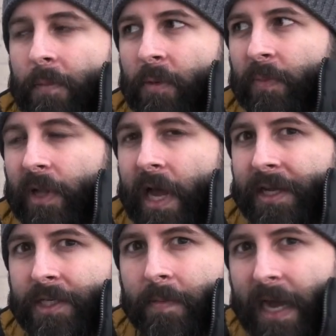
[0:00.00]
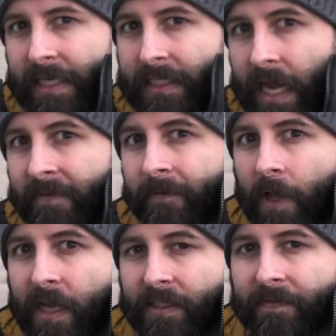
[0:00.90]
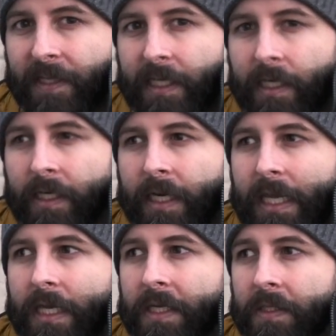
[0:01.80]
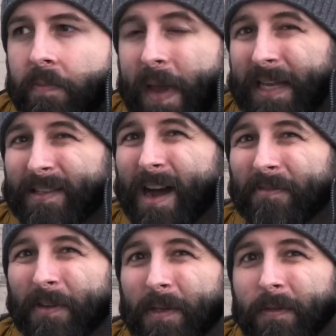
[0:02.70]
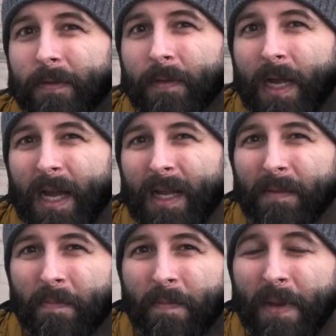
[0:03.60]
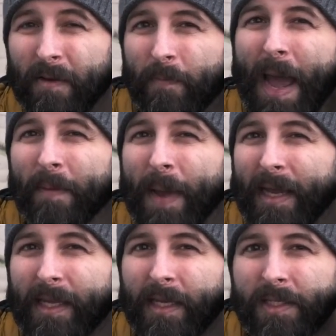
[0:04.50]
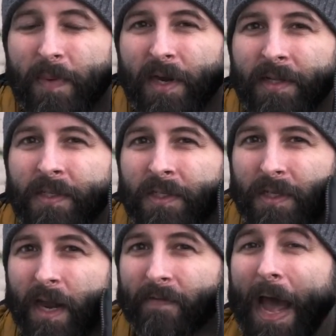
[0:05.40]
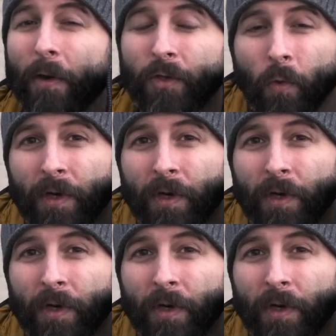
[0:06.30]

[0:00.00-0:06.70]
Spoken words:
am applying to my design philosophy here is based off of a bit of backpacking experience and just kind of outdoor